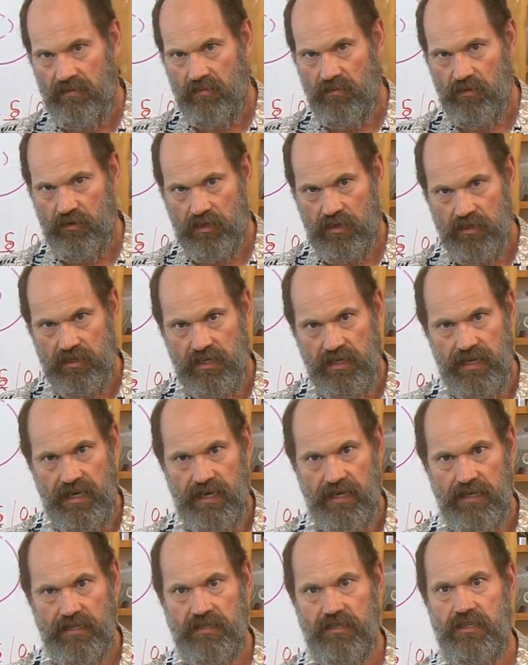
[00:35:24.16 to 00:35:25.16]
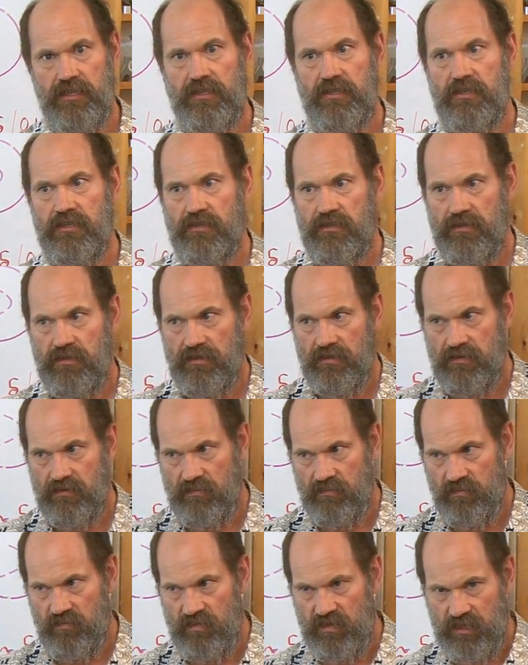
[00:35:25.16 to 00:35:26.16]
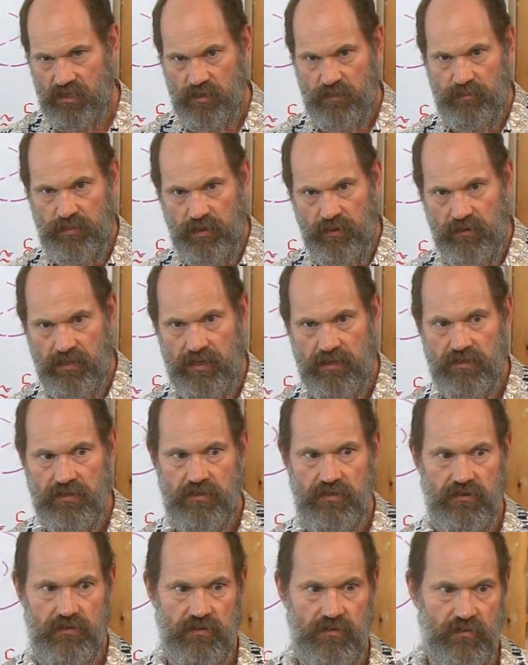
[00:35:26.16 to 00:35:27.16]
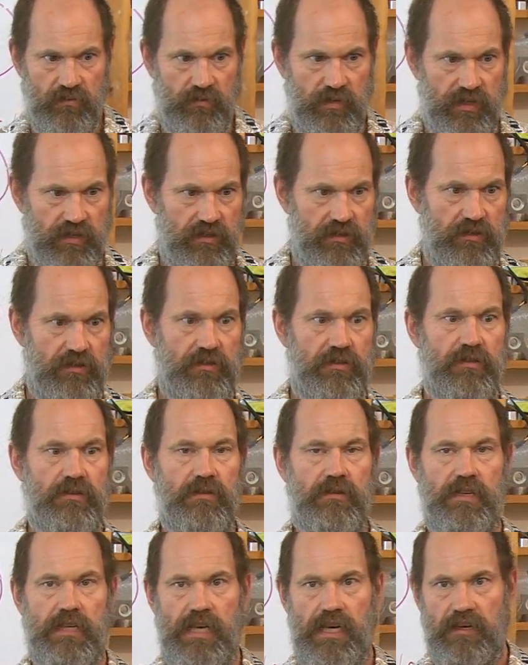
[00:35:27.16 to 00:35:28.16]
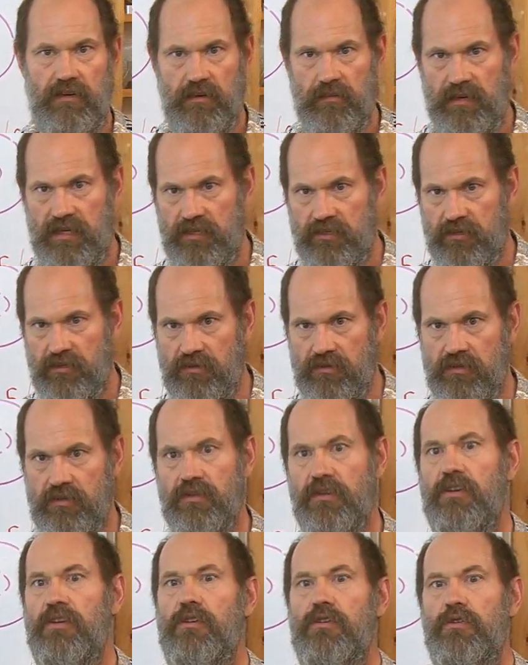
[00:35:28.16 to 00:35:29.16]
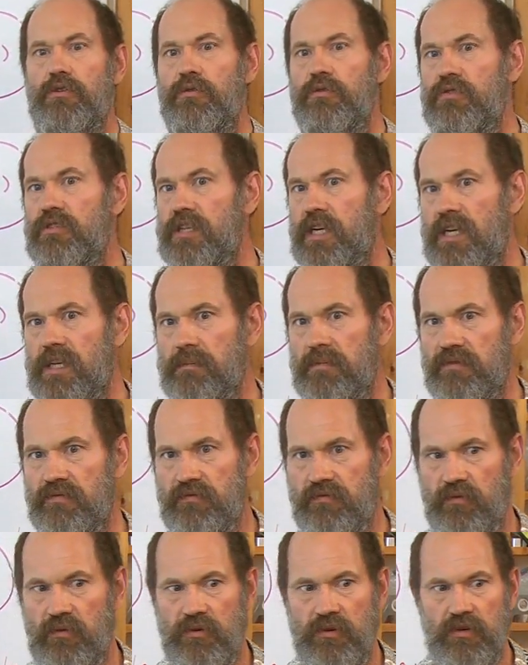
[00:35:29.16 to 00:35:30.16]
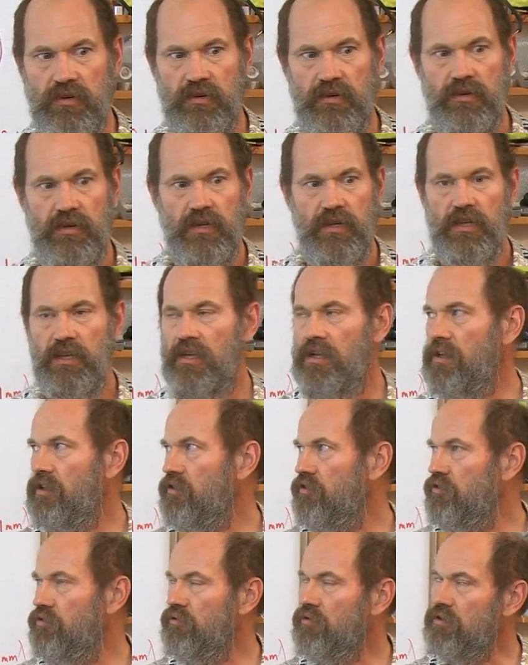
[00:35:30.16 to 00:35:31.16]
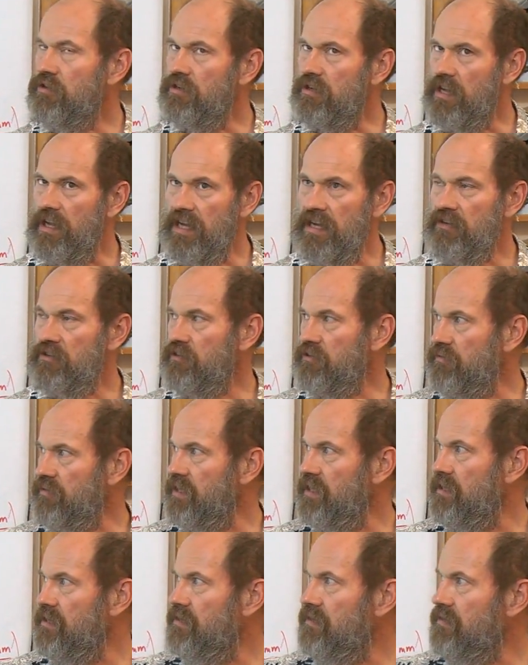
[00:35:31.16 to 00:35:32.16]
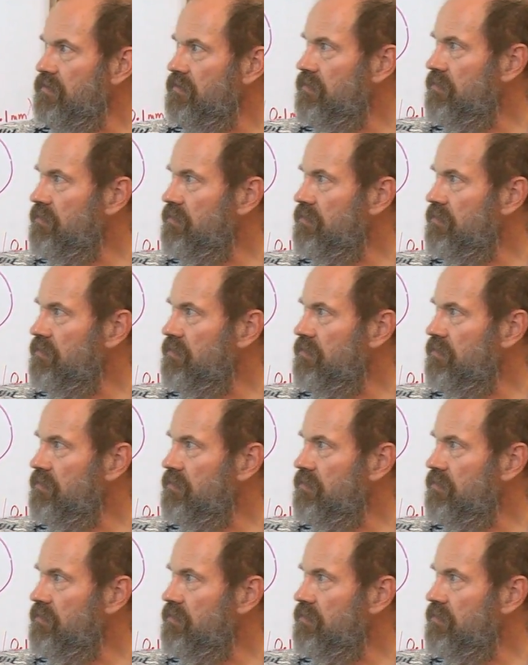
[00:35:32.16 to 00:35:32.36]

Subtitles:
look at the analysis, experience, risks, countermeasures, who's done it before. You can enter in